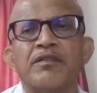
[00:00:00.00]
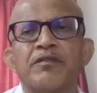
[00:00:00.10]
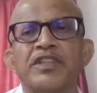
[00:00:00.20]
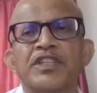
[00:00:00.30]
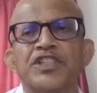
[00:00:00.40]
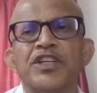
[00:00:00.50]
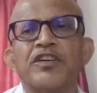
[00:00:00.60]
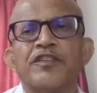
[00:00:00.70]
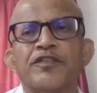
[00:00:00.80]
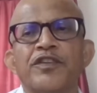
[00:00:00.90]
with the share
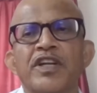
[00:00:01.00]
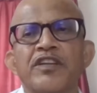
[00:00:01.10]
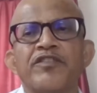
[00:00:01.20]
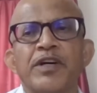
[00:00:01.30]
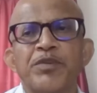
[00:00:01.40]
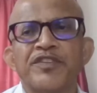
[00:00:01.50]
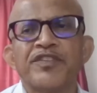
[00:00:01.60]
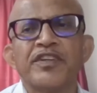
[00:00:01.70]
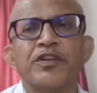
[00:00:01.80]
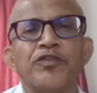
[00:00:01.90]
of
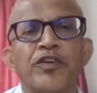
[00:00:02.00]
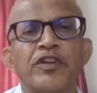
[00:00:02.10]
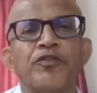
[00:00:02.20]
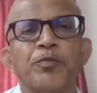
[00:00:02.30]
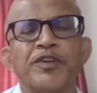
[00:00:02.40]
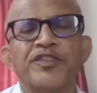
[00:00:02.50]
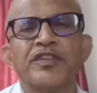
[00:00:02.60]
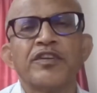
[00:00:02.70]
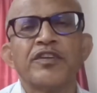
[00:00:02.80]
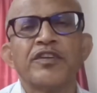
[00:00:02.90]
35% and
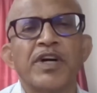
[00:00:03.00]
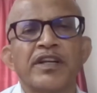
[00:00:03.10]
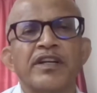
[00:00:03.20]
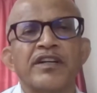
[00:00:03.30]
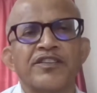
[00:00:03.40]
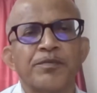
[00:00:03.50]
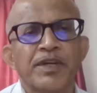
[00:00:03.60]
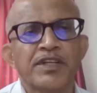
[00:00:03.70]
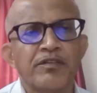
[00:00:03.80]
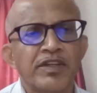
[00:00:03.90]
24% of the market
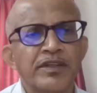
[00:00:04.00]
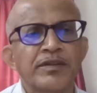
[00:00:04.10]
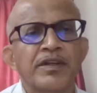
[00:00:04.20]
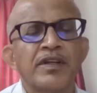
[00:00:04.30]
respectively.